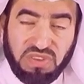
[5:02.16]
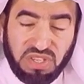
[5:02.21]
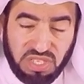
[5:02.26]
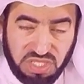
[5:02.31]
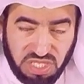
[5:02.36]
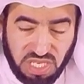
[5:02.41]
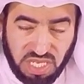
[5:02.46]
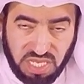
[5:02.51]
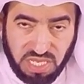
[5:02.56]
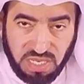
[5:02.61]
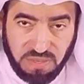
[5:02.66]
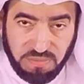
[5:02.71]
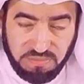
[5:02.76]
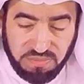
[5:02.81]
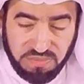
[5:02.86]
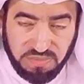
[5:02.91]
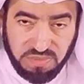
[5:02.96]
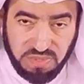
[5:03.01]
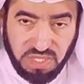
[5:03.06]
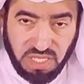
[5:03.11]
Israel,
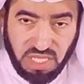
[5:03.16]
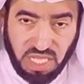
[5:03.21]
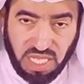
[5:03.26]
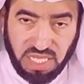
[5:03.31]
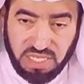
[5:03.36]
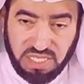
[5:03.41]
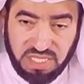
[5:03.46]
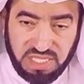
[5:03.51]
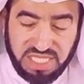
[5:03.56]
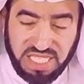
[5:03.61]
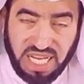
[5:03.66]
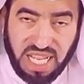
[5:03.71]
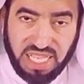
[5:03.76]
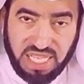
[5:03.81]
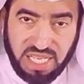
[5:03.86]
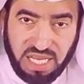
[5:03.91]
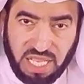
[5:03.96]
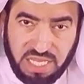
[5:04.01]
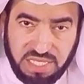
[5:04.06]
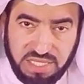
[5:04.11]
the
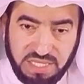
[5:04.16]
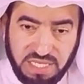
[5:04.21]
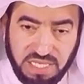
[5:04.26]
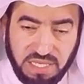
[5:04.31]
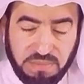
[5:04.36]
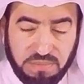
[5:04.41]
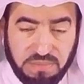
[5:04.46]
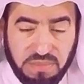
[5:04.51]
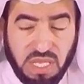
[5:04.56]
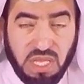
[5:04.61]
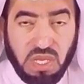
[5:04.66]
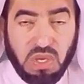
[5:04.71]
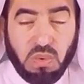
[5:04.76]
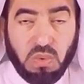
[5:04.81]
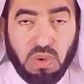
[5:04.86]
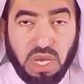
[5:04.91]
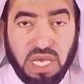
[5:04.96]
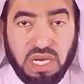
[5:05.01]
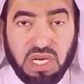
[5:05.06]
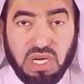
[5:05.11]
Israelites,
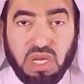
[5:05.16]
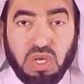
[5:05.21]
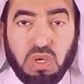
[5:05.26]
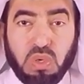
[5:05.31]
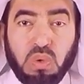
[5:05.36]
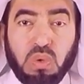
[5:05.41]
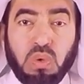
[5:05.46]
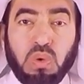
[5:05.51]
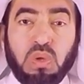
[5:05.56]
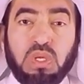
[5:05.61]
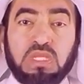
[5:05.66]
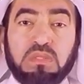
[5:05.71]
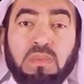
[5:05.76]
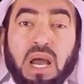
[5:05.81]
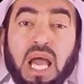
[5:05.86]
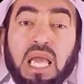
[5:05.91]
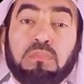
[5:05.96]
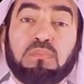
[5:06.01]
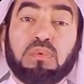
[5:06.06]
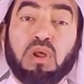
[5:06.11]
were ruled
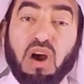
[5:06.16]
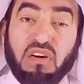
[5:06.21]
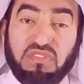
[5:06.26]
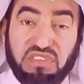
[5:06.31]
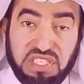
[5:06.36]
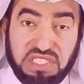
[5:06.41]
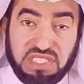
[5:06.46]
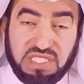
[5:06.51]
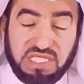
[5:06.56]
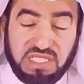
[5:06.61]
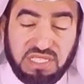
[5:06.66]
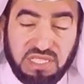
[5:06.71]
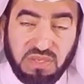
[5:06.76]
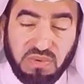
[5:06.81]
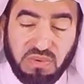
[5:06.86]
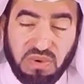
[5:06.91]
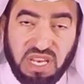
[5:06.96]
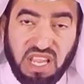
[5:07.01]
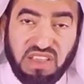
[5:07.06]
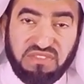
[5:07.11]
by prophets.
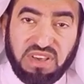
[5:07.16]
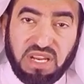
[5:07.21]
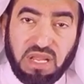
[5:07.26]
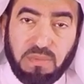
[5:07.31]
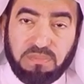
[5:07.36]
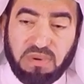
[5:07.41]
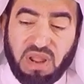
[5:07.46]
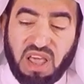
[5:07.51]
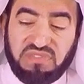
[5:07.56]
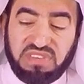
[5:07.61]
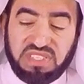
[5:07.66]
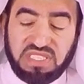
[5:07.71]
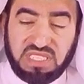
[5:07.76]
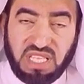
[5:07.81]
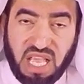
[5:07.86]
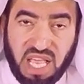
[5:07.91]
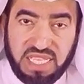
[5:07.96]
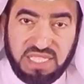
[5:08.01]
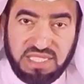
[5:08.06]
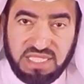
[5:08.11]
Whenever a prophet
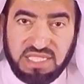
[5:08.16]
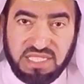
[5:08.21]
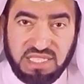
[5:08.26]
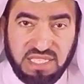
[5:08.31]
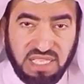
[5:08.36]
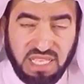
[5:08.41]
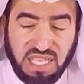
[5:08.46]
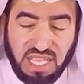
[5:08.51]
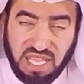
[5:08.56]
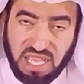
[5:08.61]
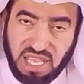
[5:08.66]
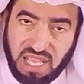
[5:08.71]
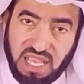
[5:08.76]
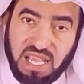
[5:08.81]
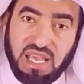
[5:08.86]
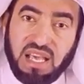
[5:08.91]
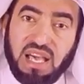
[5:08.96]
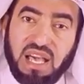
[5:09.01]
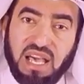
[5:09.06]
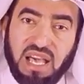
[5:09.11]
dies,
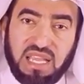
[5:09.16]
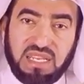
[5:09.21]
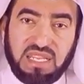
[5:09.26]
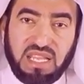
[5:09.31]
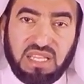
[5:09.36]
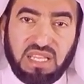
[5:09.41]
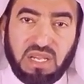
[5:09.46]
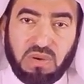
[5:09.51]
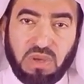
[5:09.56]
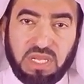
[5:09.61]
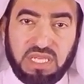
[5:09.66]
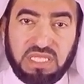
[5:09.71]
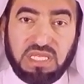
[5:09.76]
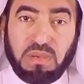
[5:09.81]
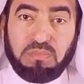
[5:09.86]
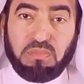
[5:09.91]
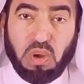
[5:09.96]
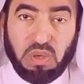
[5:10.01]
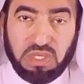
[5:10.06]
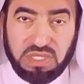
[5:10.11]
another one is
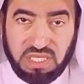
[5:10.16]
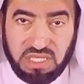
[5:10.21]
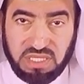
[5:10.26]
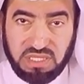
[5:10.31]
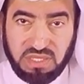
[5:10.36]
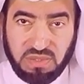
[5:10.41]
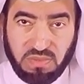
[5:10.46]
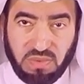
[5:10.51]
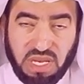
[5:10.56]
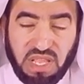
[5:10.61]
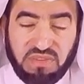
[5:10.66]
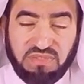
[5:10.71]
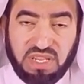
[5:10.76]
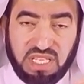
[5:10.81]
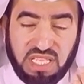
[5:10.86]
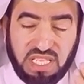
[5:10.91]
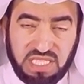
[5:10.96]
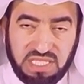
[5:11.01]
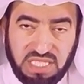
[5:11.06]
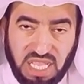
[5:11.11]
appointed. Whenever
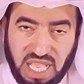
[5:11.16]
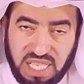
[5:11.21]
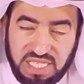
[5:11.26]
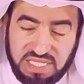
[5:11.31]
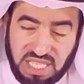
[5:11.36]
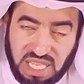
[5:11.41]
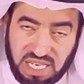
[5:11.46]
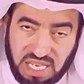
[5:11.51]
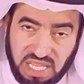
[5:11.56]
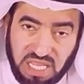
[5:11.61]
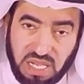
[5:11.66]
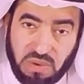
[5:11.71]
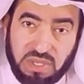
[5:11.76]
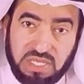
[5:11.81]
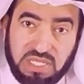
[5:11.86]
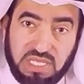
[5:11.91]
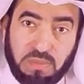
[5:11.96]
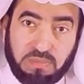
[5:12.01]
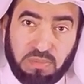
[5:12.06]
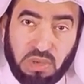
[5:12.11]
he dies, another one
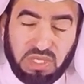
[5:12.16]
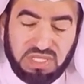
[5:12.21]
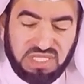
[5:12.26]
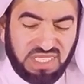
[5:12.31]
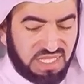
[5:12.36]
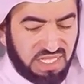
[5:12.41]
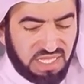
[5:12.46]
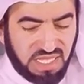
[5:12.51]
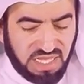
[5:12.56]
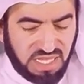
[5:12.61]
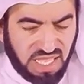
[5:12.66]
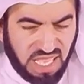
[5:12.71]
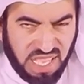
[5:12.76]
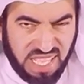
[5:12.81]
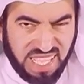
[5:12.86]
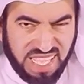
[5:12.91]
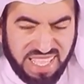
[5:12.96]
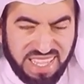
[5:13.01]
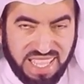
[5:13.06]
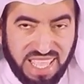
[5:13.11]
is appointed.
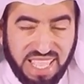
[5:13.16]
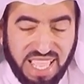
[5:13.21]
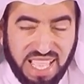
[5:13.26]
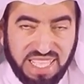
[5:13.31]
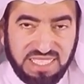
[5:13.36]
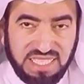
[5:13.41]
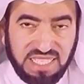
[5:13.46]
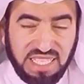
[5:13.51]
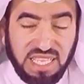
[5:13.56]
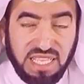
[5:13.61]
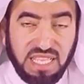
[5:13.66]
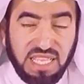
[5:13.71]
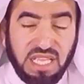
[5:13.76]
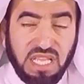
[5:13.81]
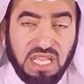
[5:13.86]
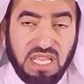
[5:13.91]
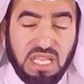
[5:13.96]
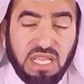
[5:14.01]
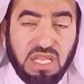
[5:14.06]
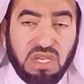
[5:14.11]
They, they had
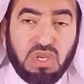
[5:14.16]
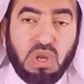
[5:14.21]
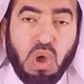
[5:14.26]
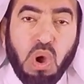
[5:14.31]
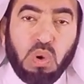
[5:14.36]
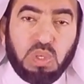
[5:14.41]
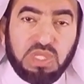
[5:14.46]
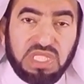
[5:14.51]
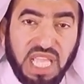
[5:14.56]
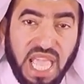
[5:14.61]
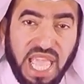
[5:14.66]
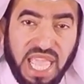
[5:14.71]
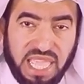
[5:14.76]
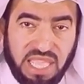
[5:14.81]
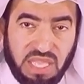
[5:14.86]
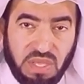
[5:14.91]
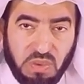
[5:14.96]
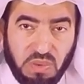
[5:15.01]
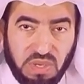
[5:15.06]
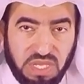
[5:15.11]
no
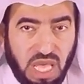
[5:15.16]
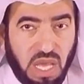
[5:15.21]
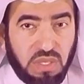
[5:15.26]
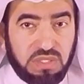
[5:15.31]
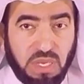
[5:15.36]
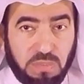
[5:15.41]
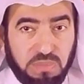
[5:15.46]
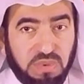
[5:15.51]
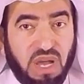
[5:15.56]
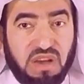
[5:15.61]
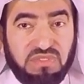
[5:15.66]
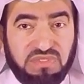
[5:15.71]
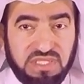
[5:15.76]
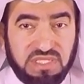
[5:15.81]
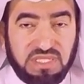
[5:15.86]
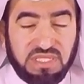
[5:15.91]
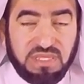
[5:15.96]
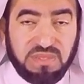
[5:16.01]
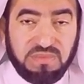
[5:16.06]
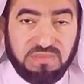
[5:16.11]
day without a
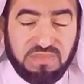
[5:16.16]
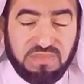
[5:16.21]
prophet.